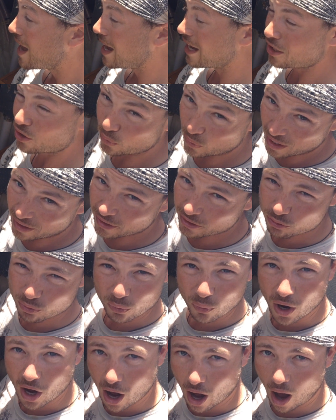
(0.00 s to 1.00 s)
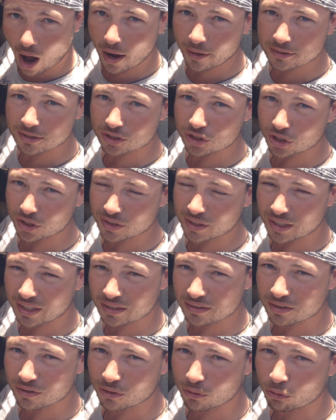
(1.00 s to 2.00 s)
as well as we want oxygen to
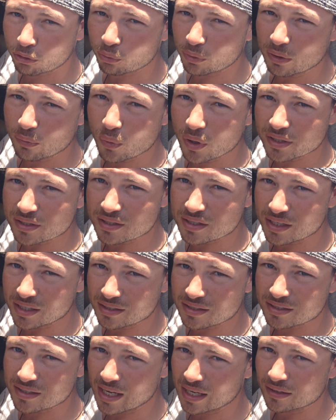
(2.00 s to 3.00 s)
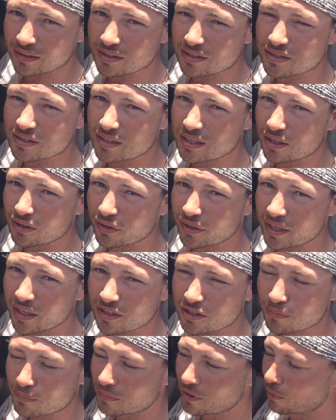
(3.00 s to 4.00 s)
get to the 316 stainless steel that it's,